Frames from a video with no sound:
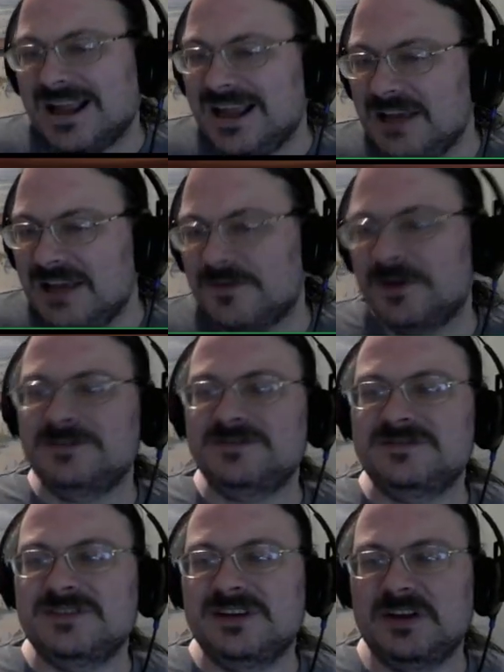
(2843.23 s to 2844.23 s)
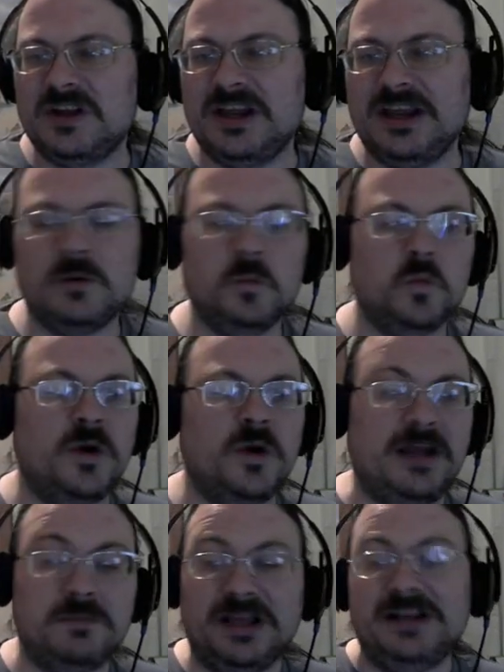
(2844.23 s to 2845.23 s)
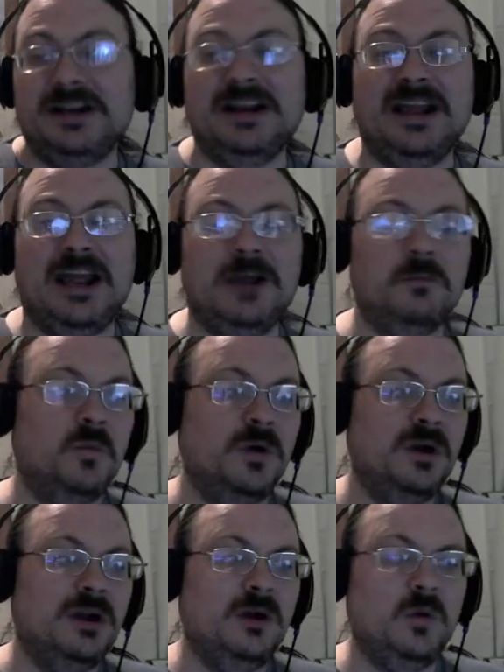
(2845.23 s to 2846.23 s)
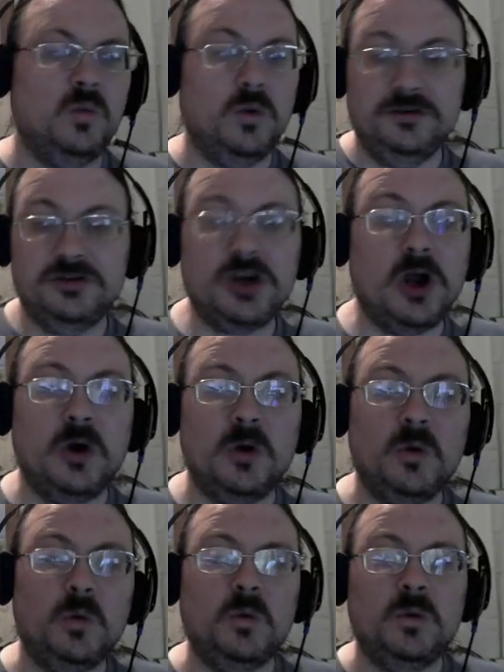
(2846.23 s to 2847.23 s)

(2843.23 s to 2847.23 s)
Even, like, when I played in a game with Joe,